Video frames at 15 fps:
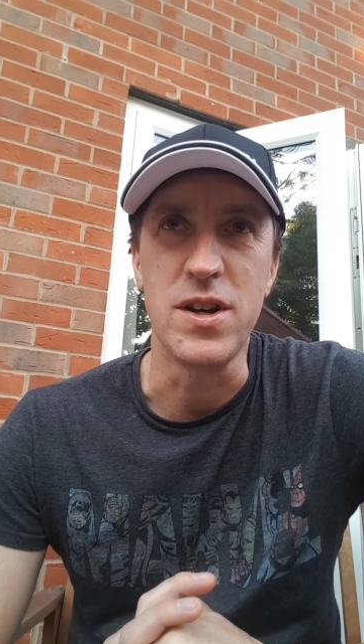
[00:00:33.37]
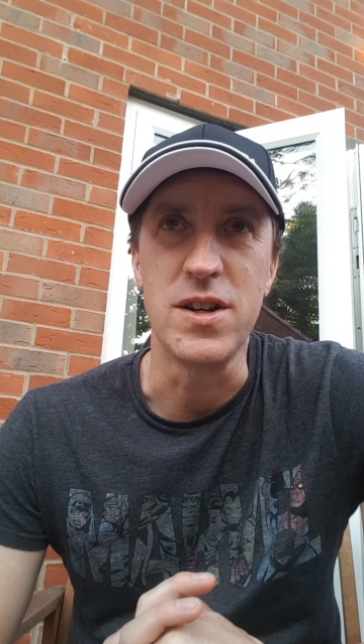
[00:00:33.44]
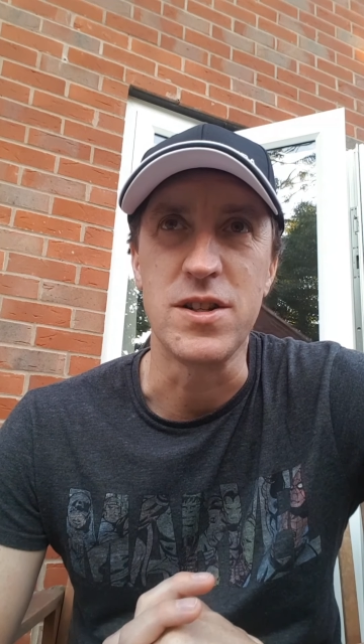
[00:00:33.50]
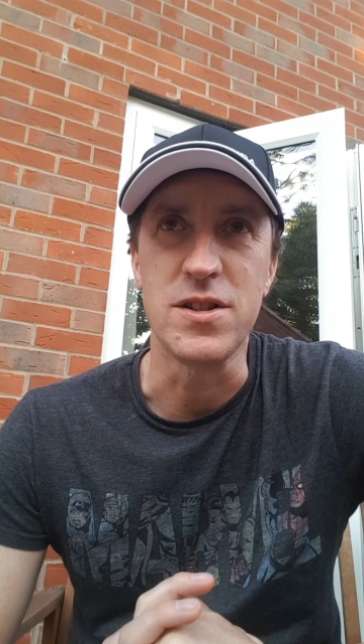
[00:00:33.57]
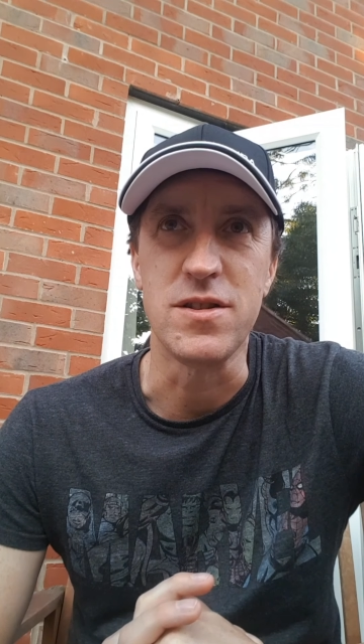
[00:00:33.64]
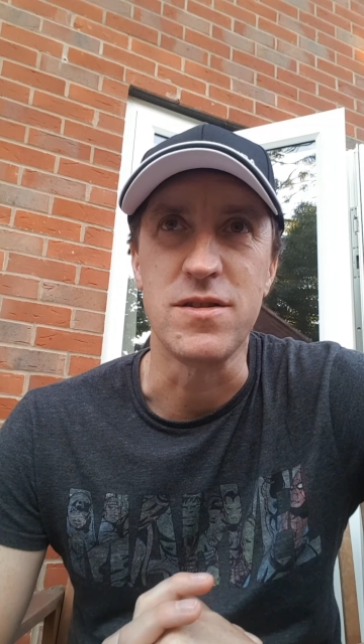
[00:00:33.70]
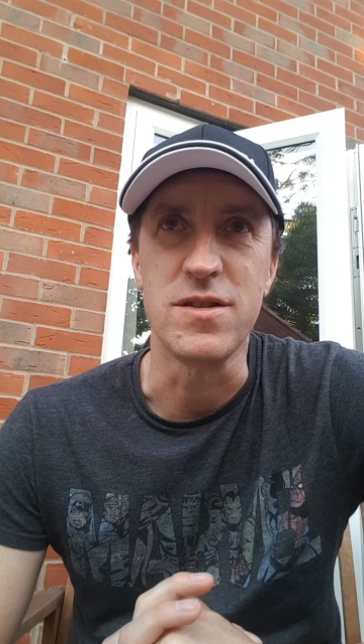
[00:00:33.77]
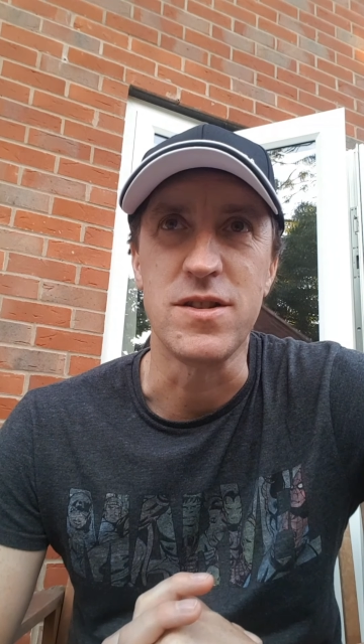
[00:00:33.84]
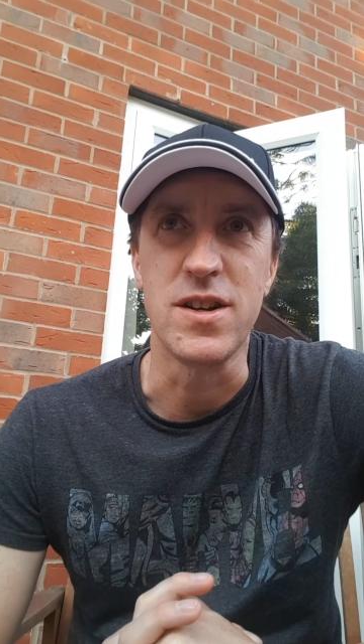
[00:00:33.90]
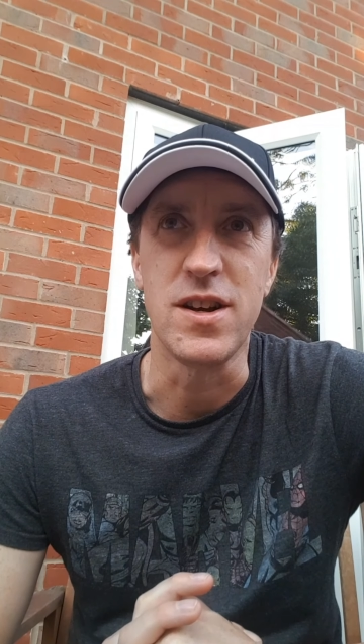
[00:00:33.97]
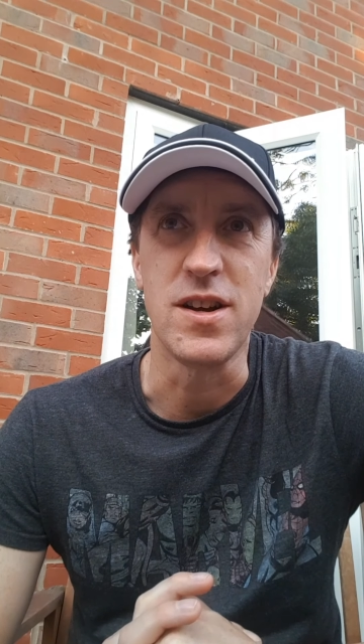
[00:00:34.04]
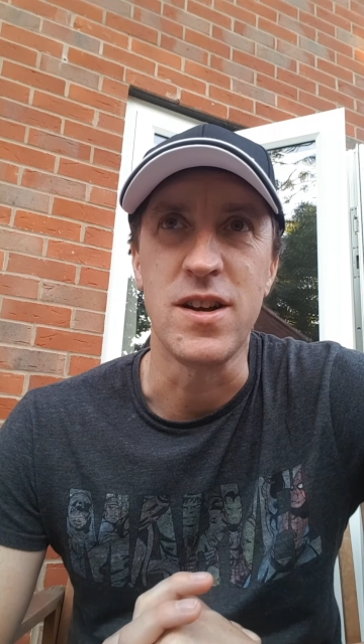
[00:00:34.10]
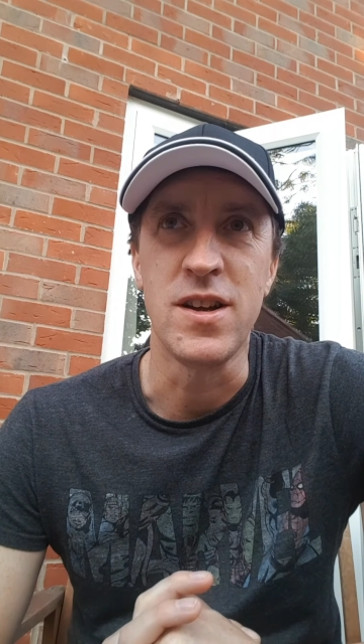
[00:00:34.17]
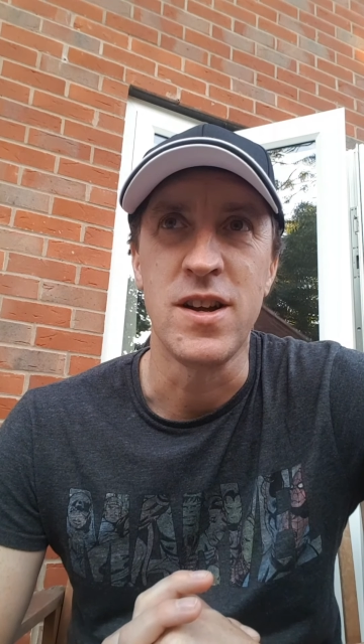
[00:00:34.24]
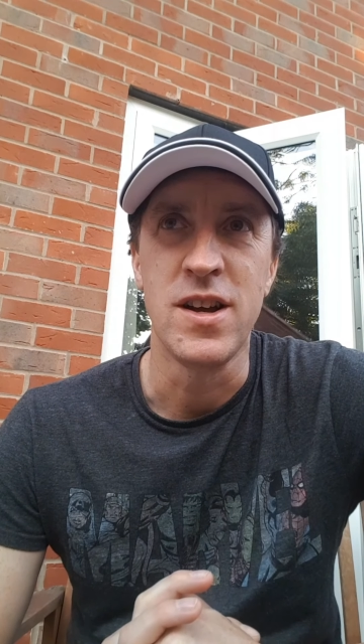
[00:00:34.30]

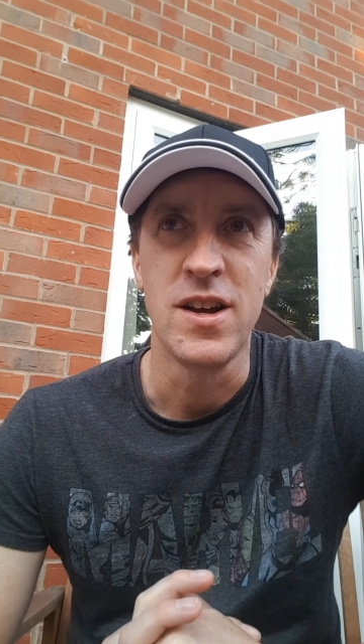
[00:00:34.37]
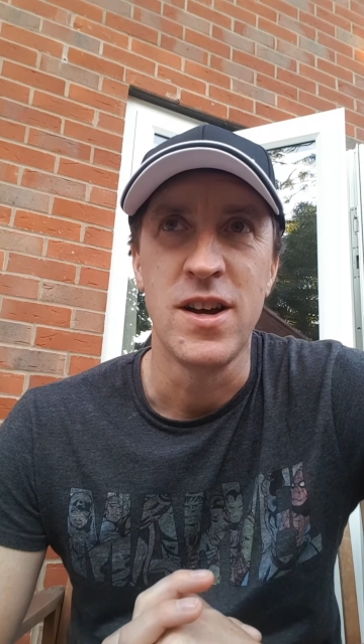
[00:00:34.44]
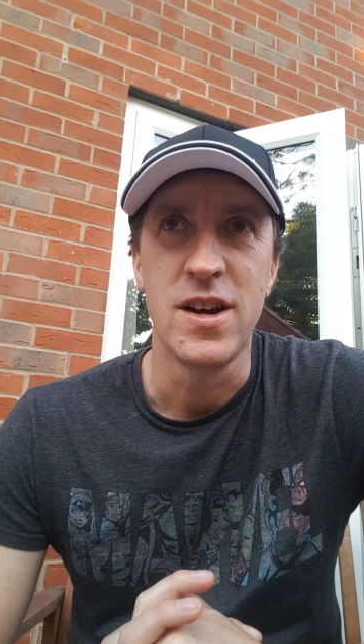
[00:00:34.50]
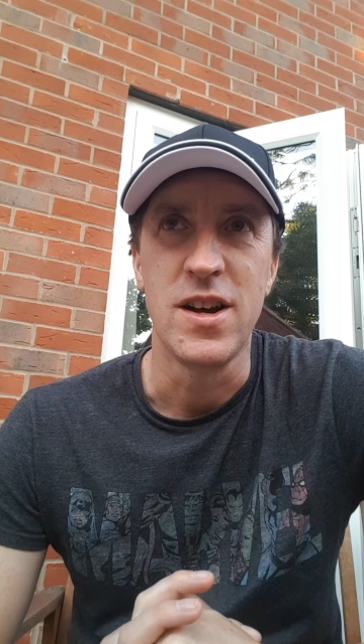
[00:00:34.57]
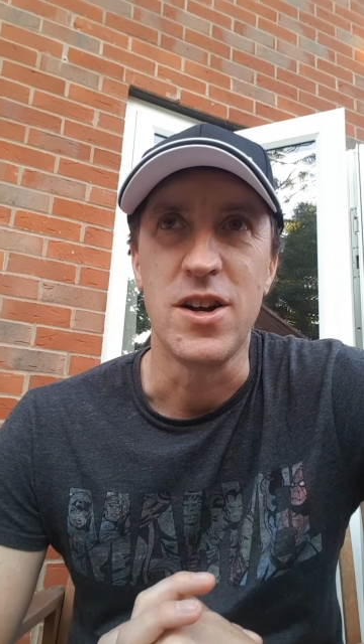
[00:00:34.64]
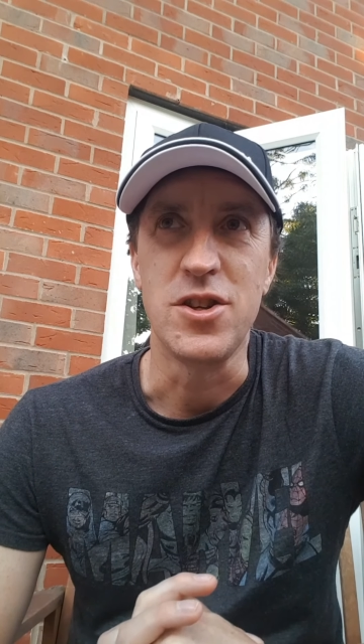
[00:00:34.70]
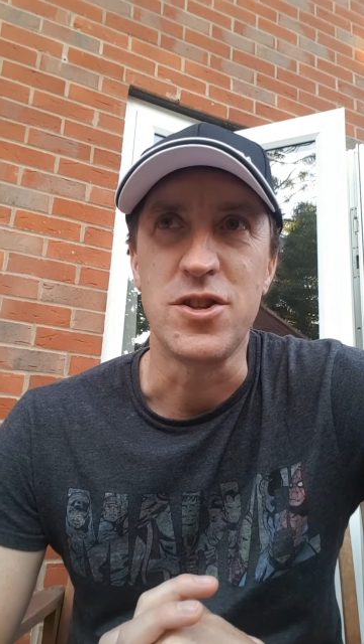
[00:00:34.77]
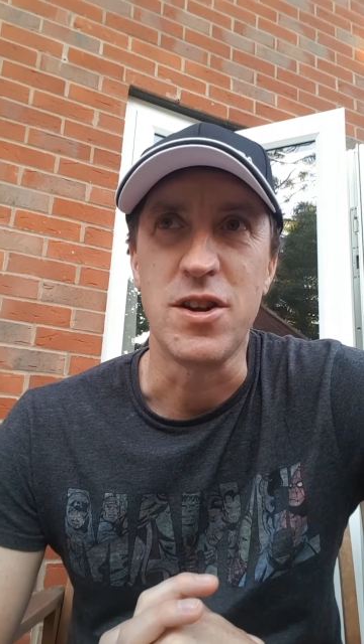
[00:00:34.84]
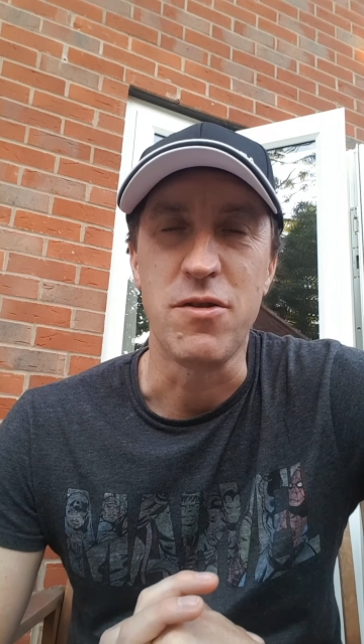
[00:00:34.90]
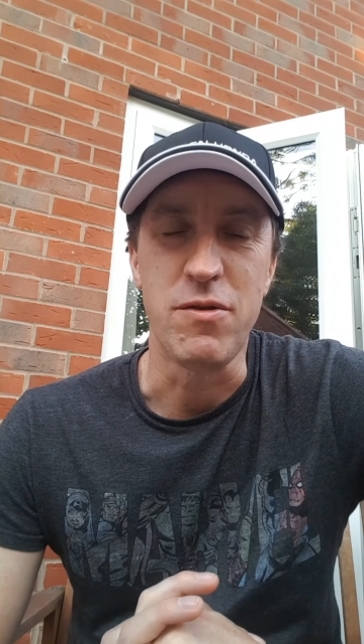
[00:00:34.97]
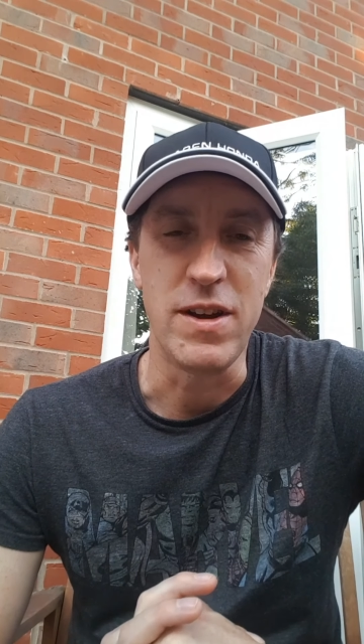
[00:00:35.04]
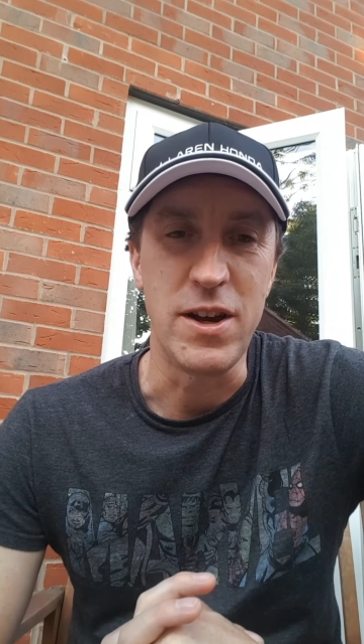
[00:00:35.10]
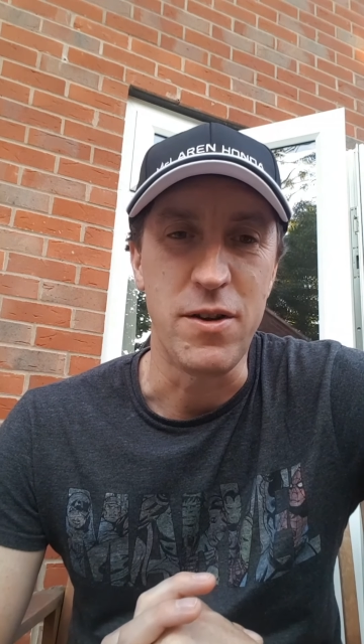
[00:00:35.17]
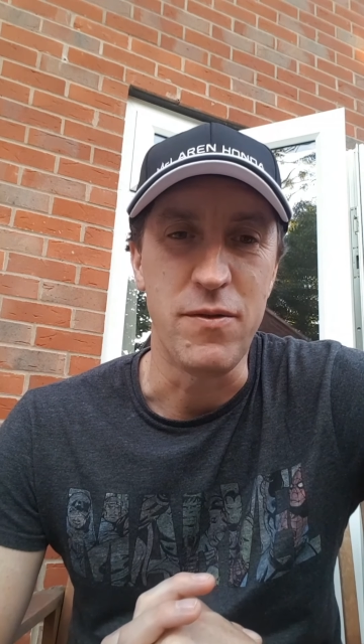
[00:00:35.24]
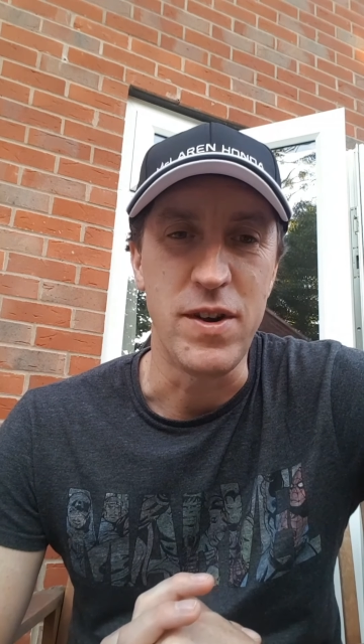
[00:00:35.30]
and general
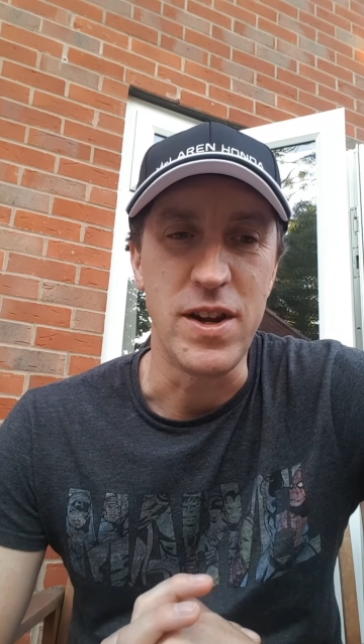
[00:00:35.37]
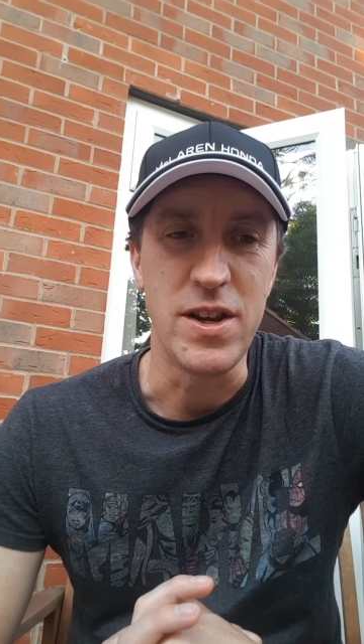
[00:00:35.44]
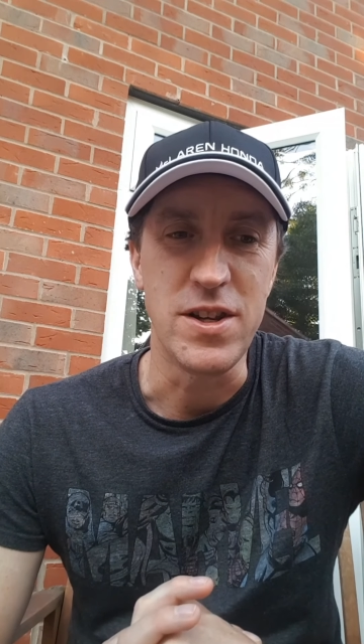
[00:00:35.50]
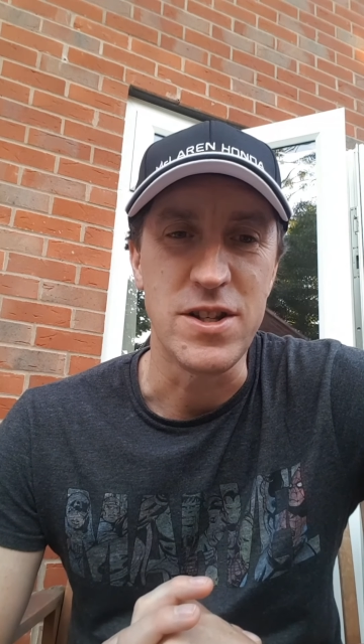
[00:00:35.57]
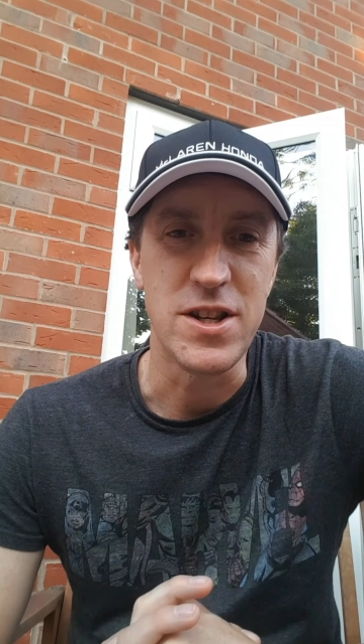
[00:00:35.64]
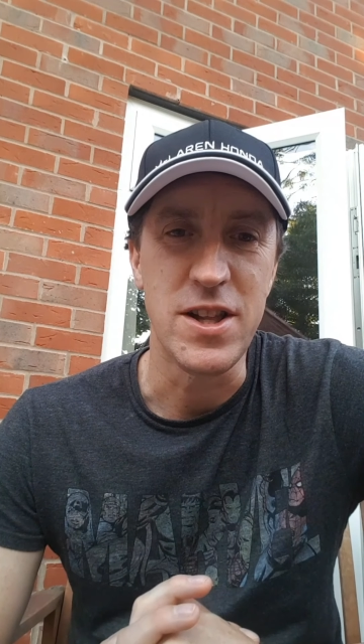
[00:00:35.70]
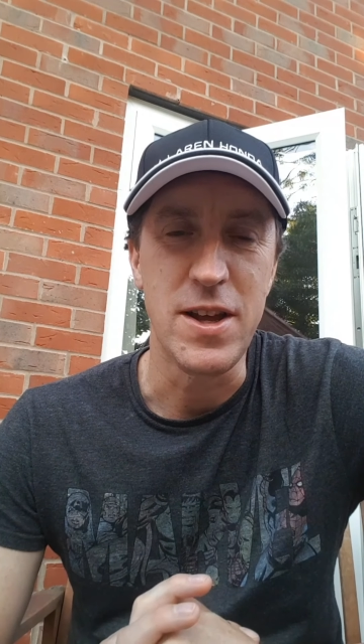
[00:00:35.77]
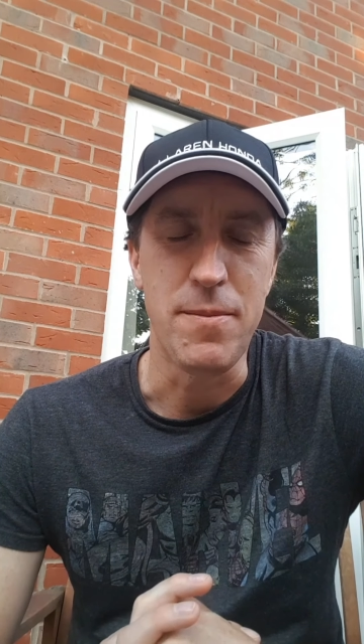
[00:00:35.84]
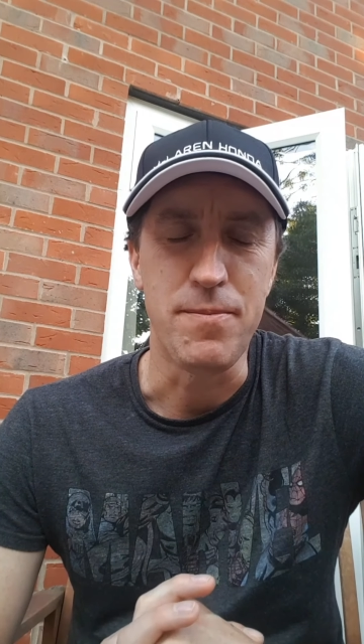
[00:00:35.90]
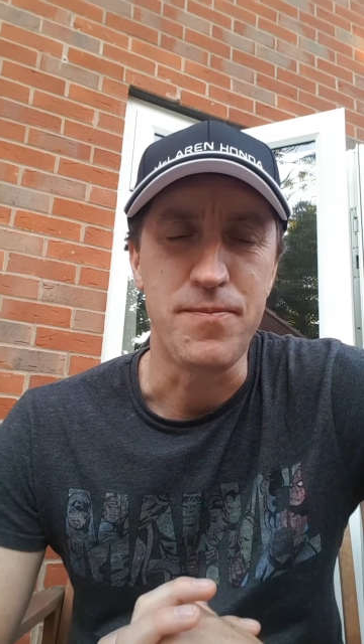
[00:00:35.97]
inconvenience to them.